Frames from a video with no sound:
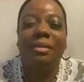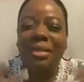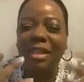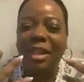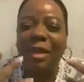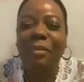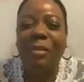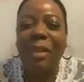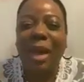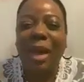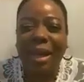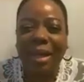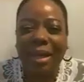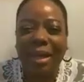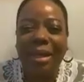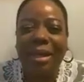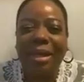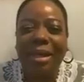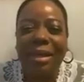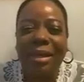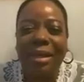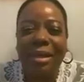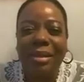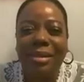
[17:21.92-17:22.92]
if
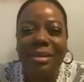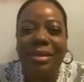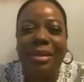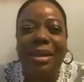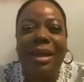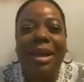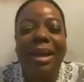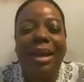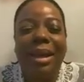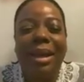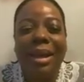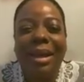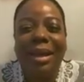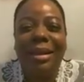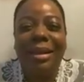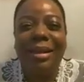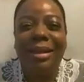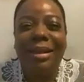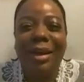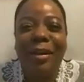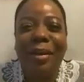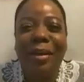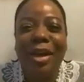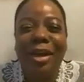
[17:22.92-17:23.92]
somebody is,
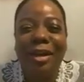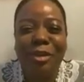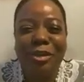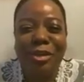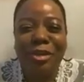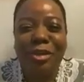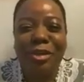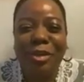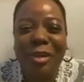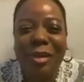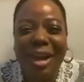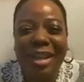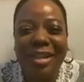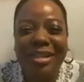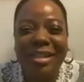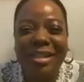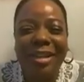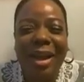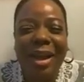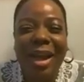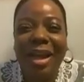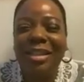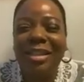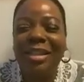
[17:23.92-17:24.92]
under stress.
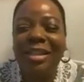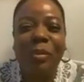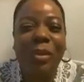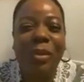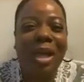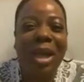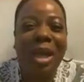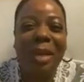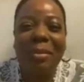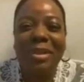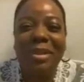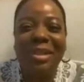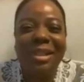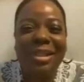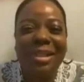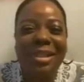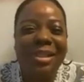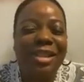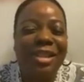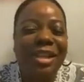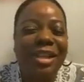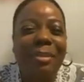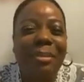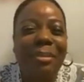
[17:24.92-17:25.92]
I had someone come into
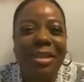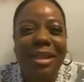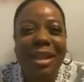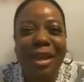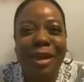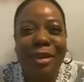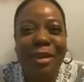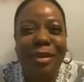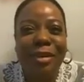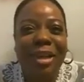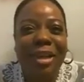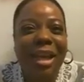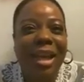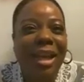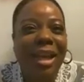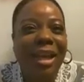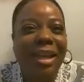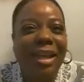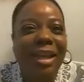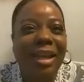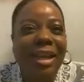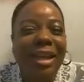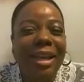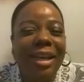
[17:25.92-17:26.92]
the shop the other
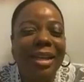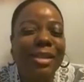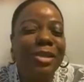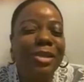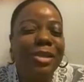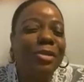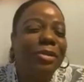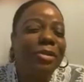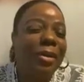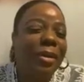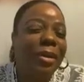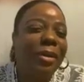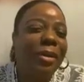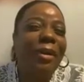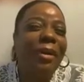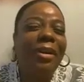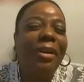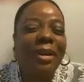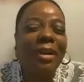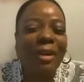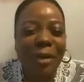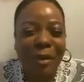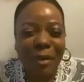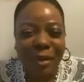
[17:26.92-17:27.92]
day, and she was going
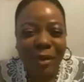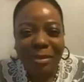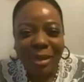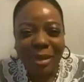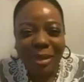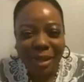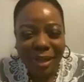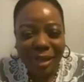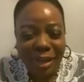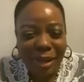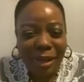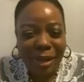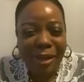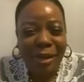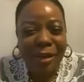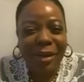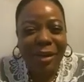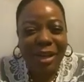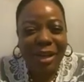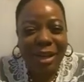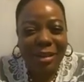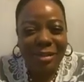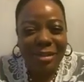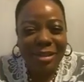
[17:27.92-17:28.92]
on and on. I'm looking at
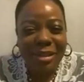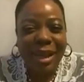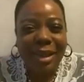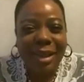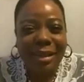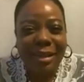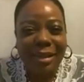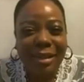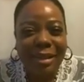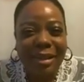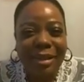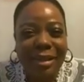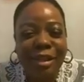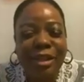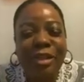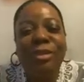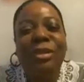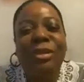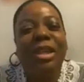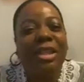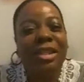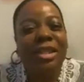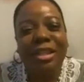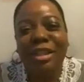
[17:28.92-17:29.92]
her, and I was like,
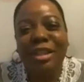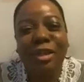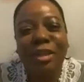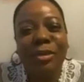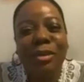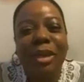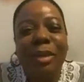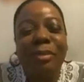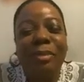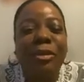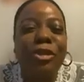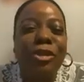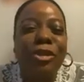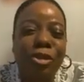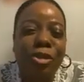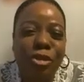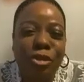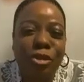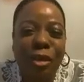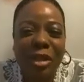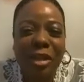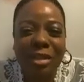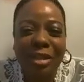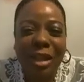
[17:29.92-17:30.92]
you need to do something with your
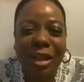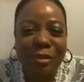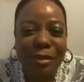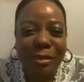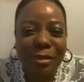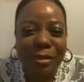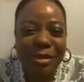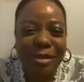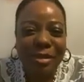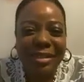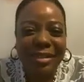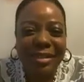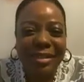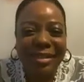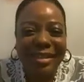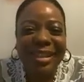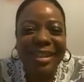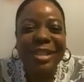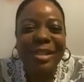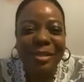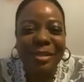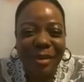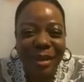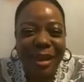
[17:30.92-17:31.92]
stress levels.
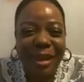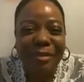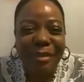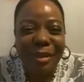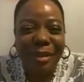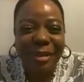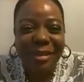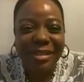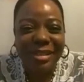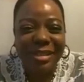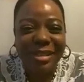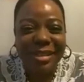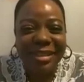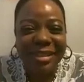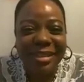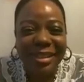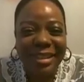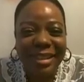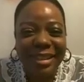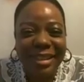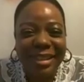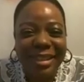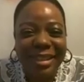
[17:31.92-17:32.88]
Let's do that first.